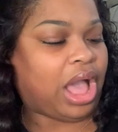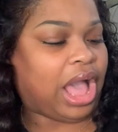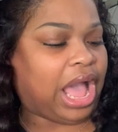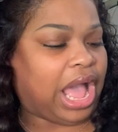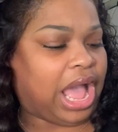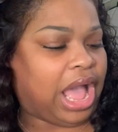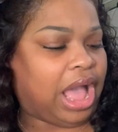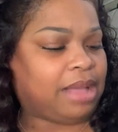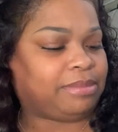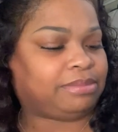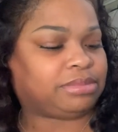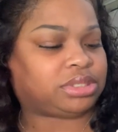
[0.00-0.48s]

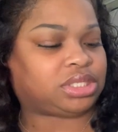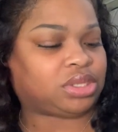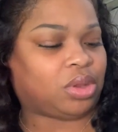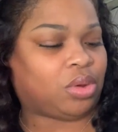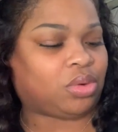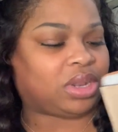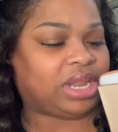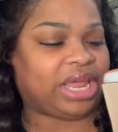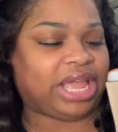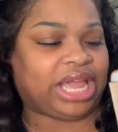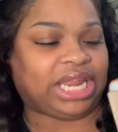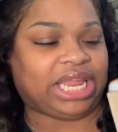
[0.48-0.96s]
I'm so
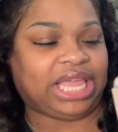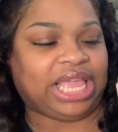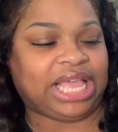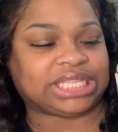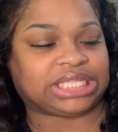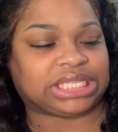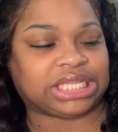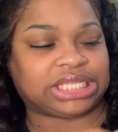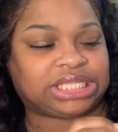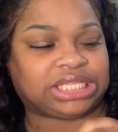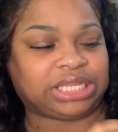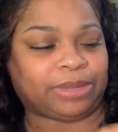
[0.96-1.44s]
glad it
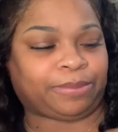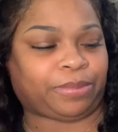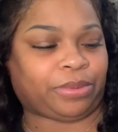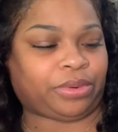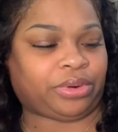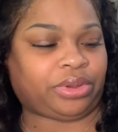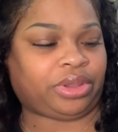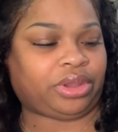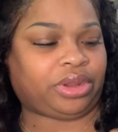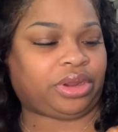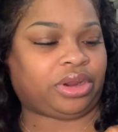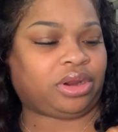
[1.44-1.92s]
has a zipper
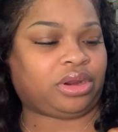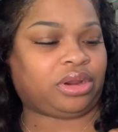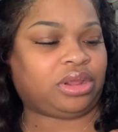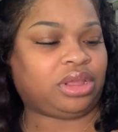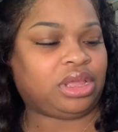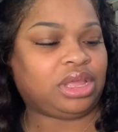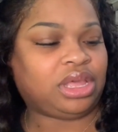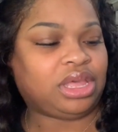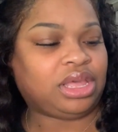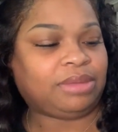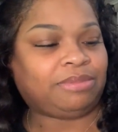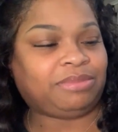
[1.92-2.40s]
here
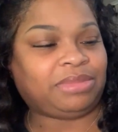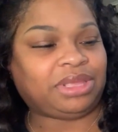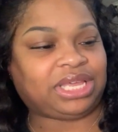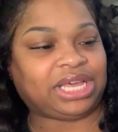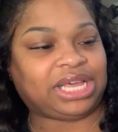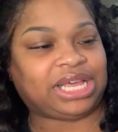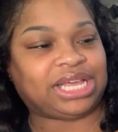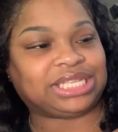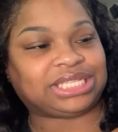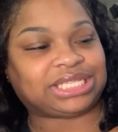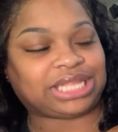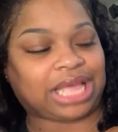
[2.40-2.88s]

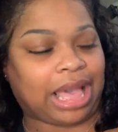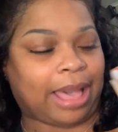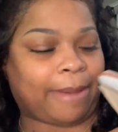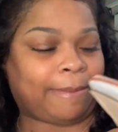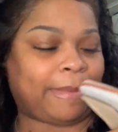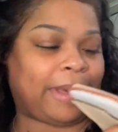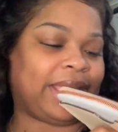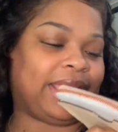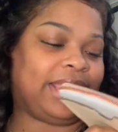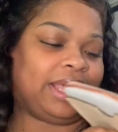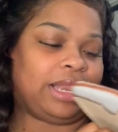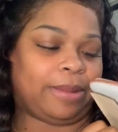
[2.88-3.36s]
because I
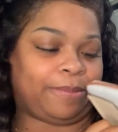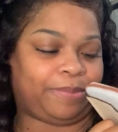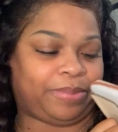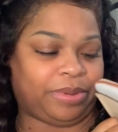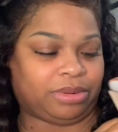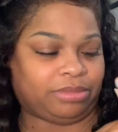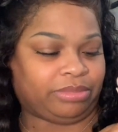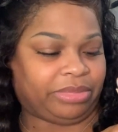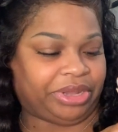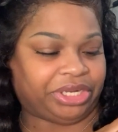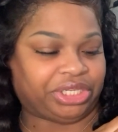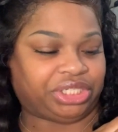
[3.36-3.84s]
might end up
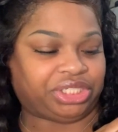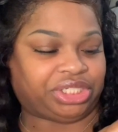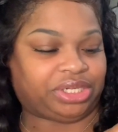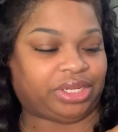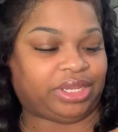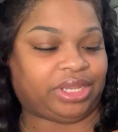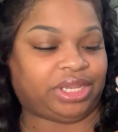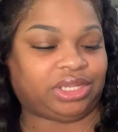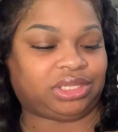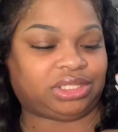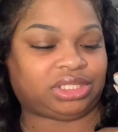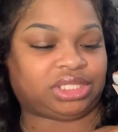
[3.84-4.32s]
putting my
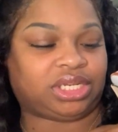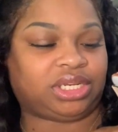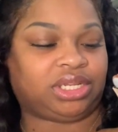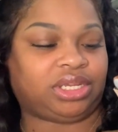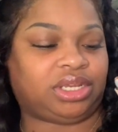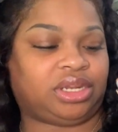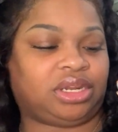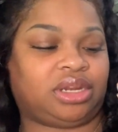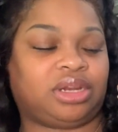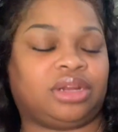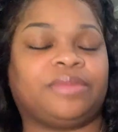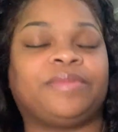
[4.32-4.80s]
change in
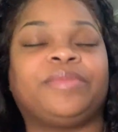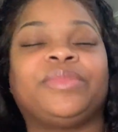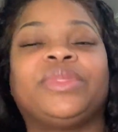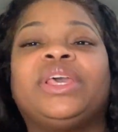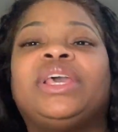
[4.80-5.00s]
here.